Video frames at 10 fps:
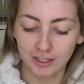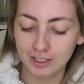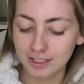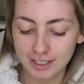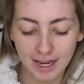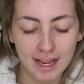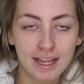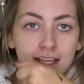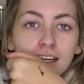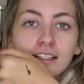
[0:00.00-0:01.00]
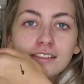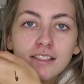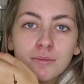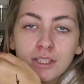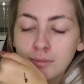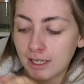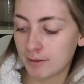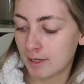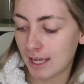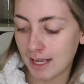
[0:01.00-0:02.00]
I just take some on the back of
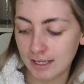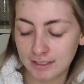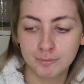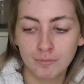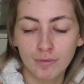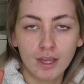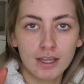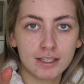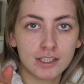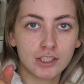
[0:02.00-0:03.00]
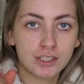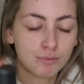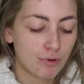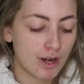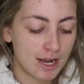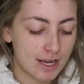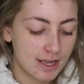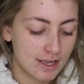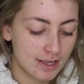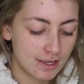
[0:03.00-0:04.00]
my hand and I just spray
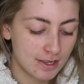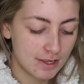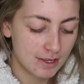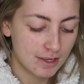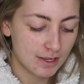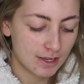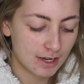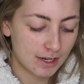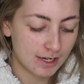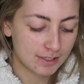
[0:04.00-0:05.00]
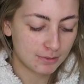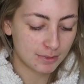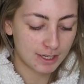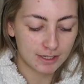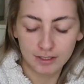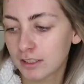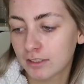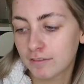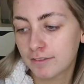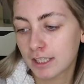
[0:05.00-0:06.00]
a little bit
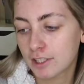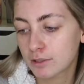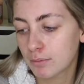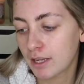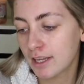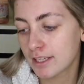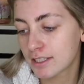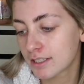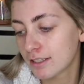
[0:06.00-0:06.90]
Fix Plus.